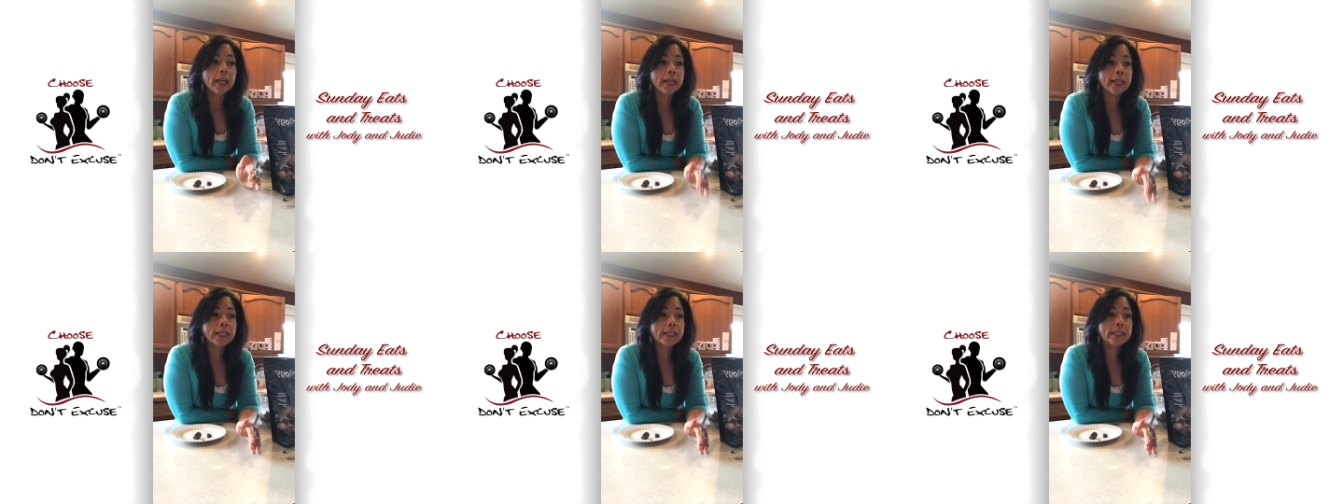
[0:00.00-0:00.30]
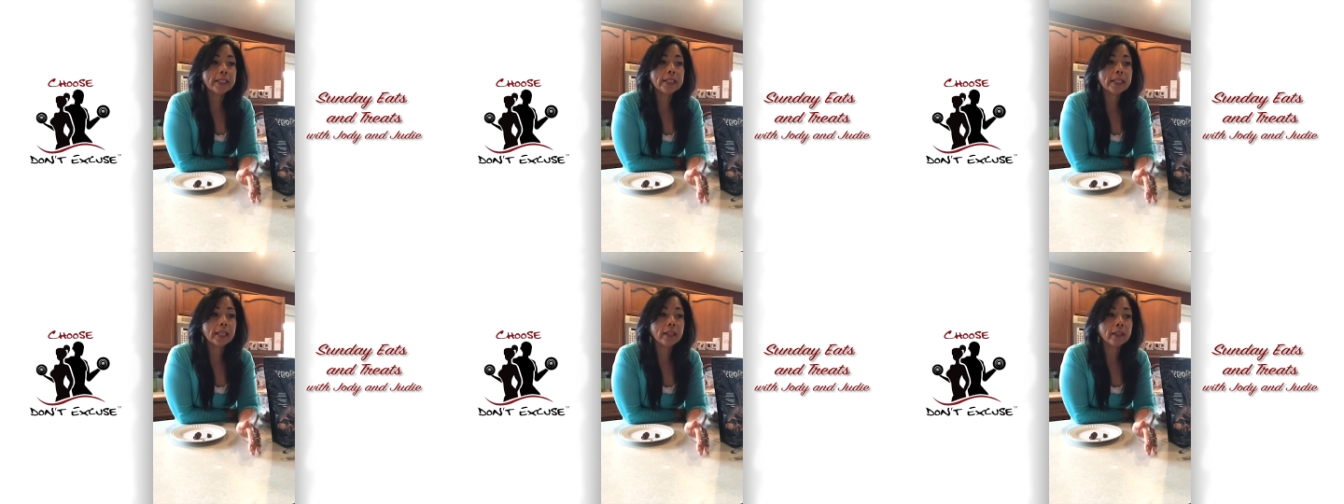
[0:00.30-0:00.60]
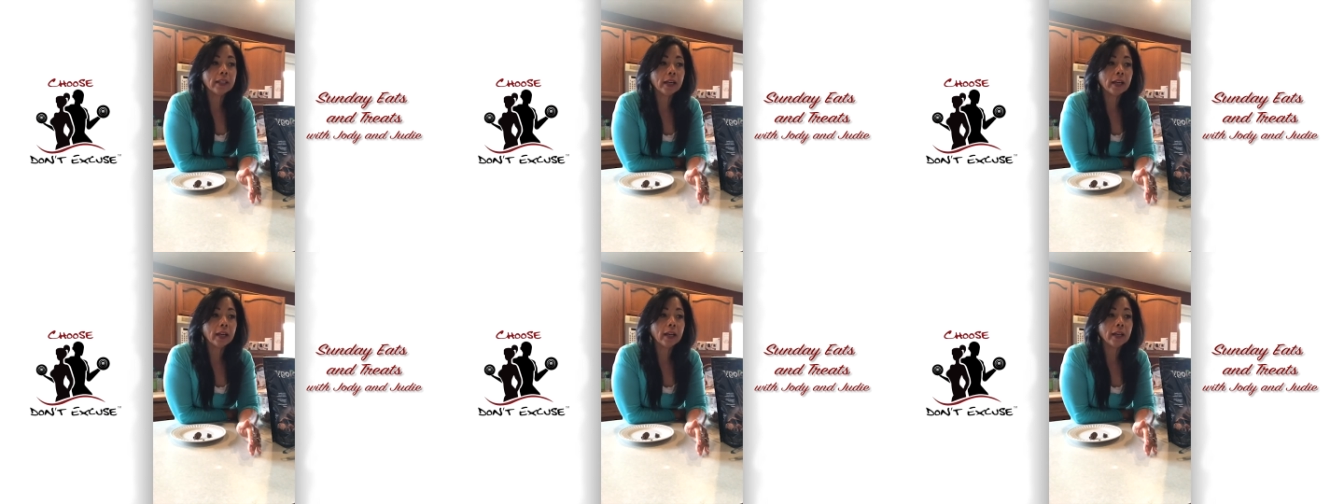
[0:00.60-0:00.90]
is
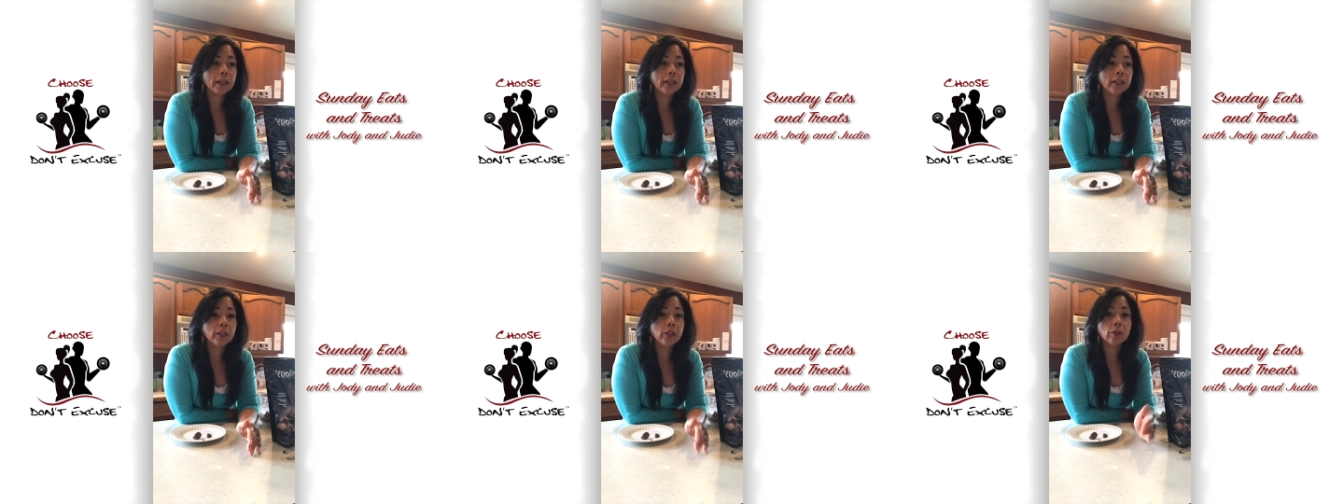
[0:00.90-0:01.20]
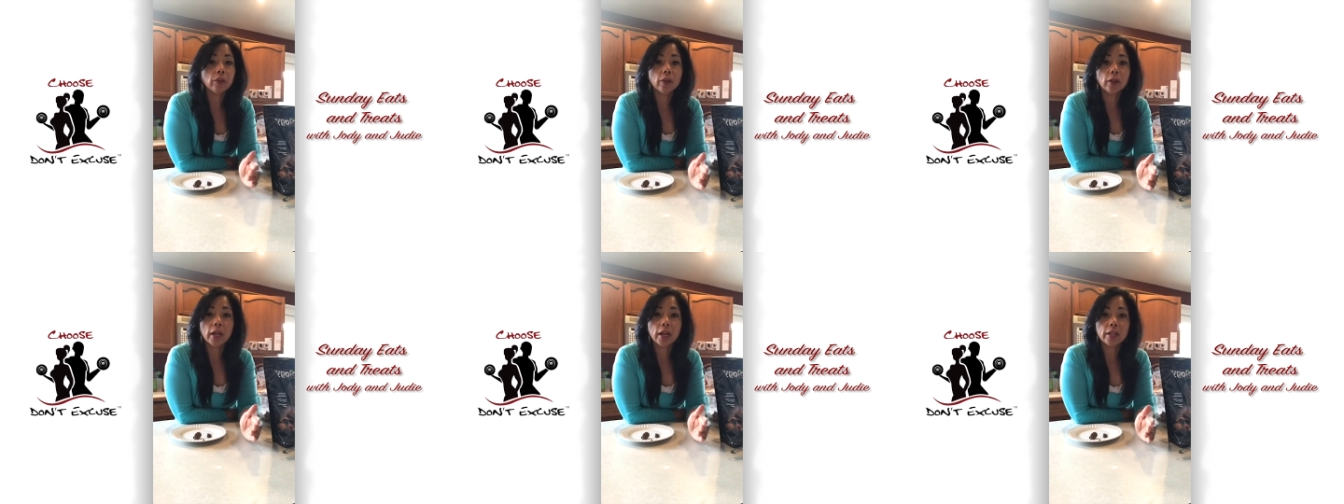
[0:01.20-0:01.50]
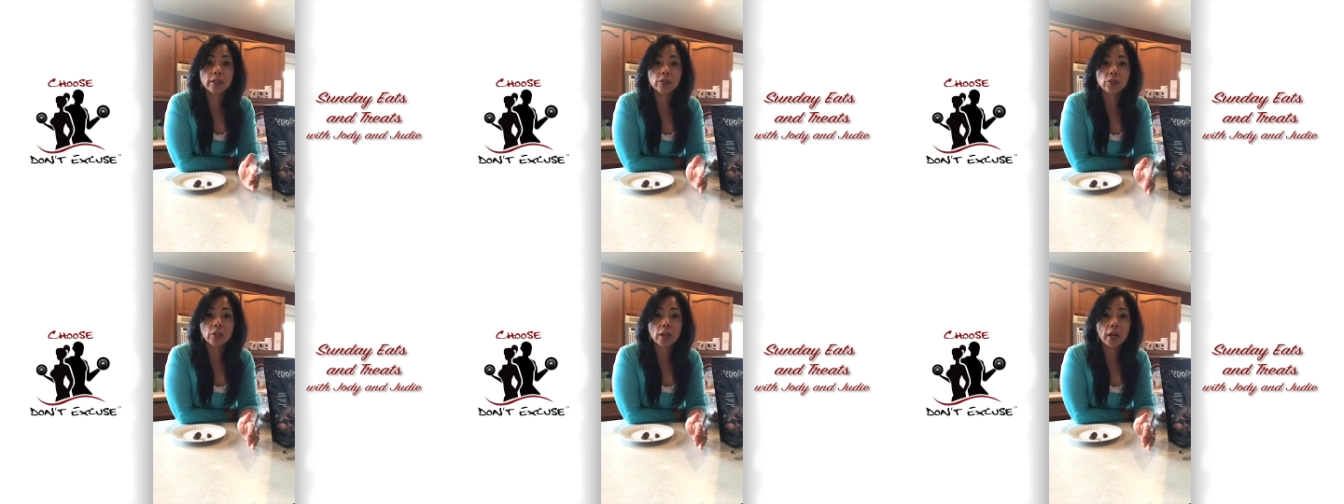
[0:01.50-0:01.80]
that, you know,
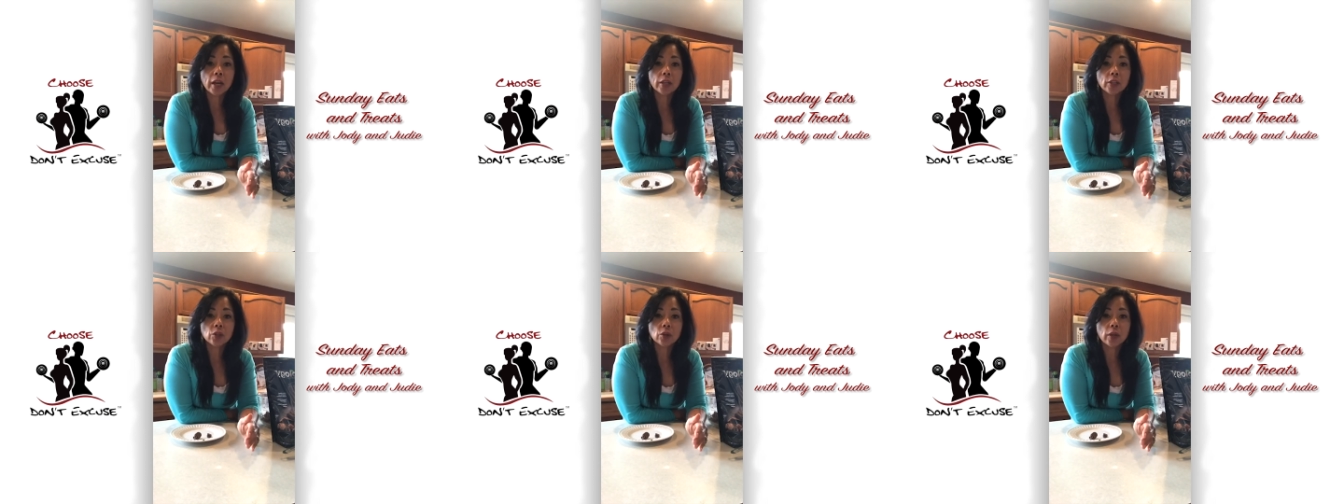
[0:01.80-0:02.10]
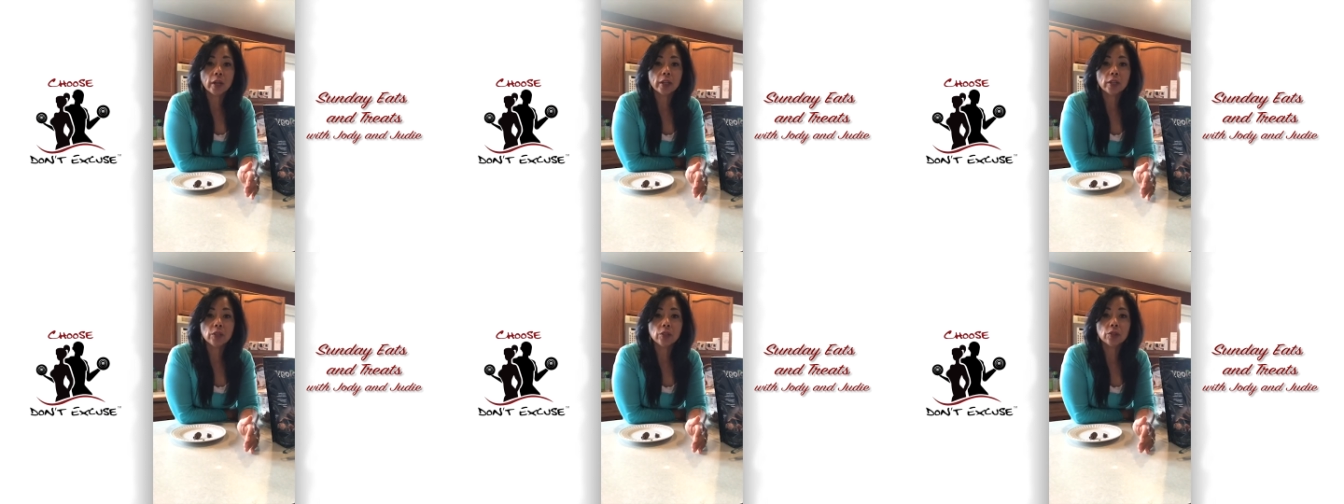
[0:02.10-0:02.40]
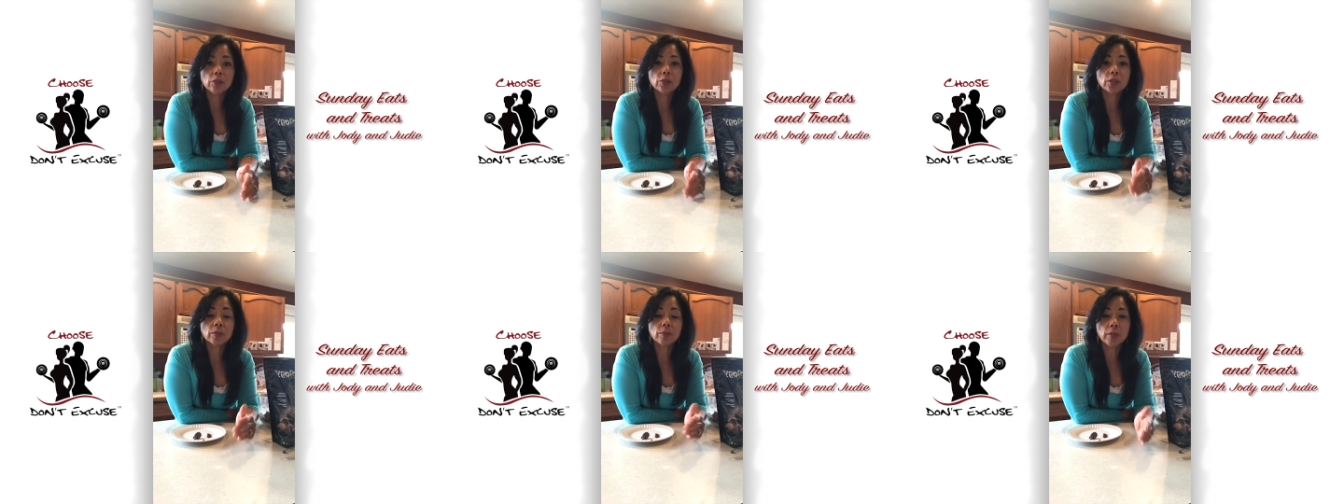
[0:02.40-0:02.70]
I try to
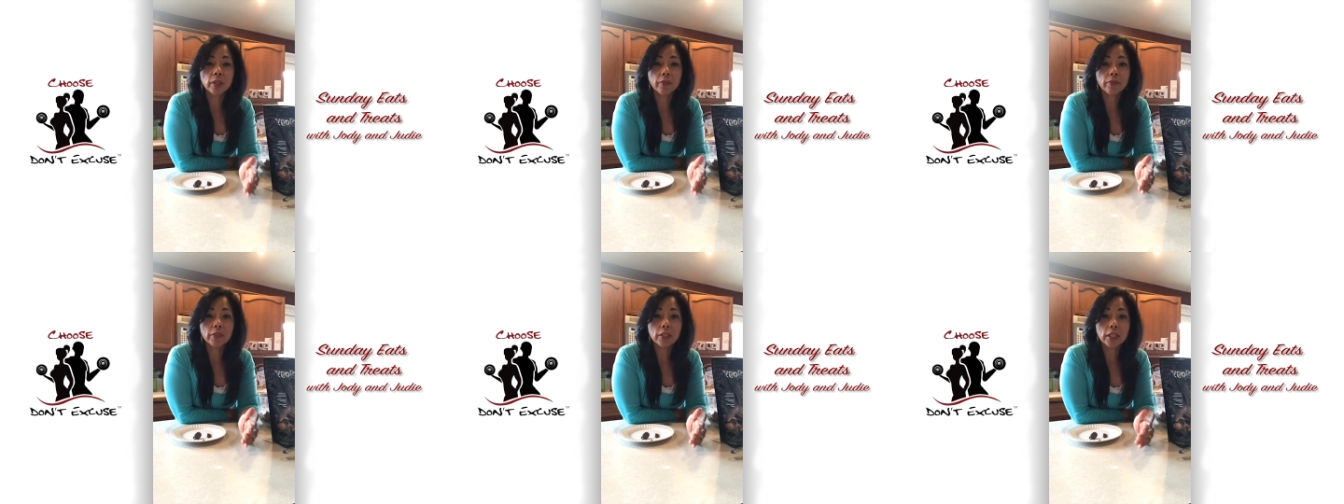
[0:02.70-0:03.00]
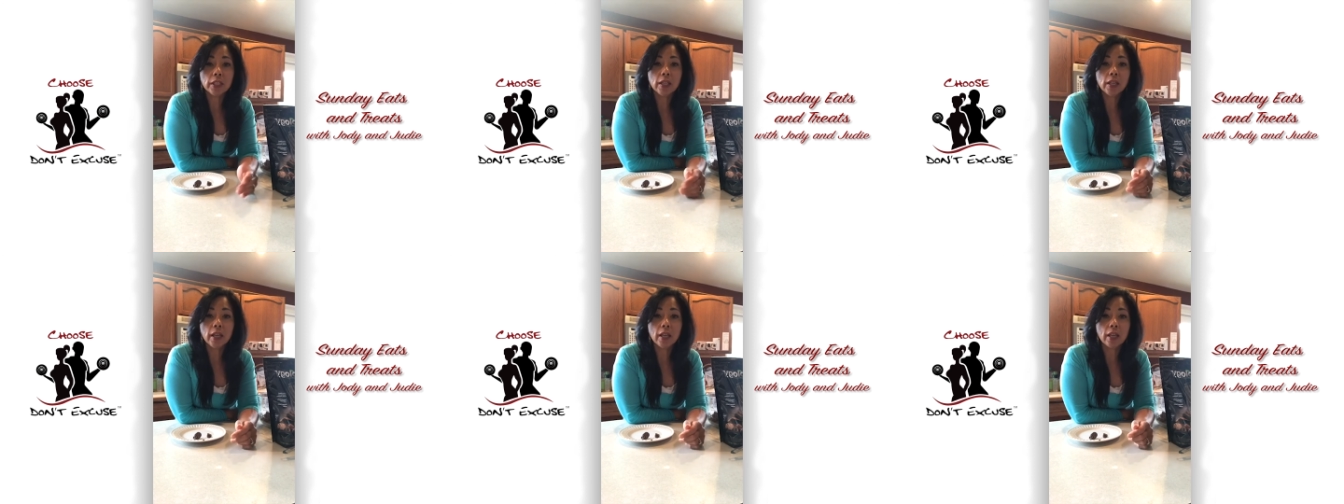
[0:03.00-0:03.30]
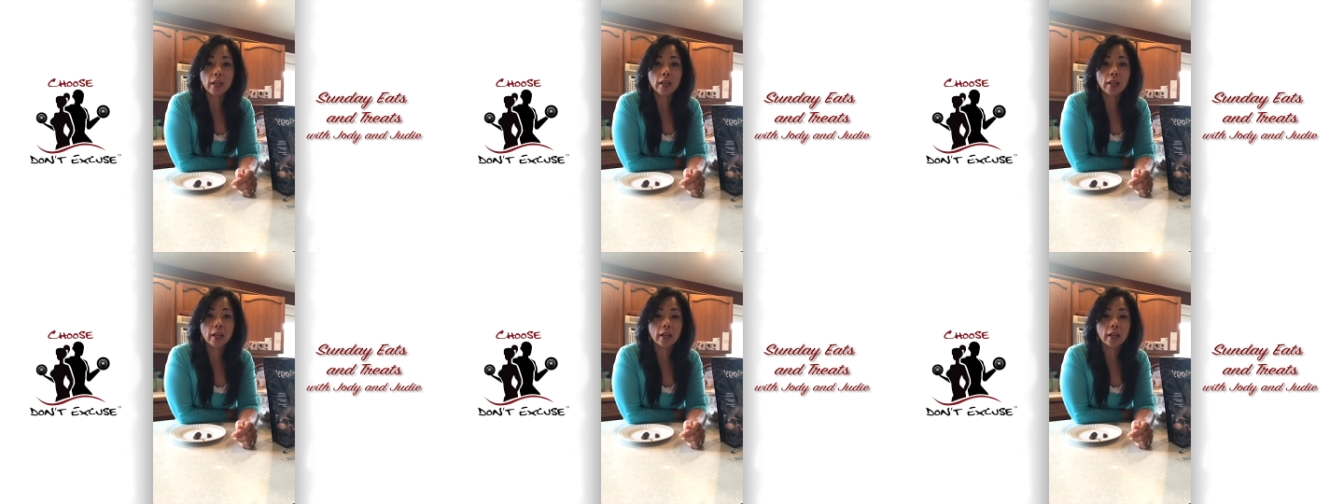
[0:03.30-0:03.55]
do some lifting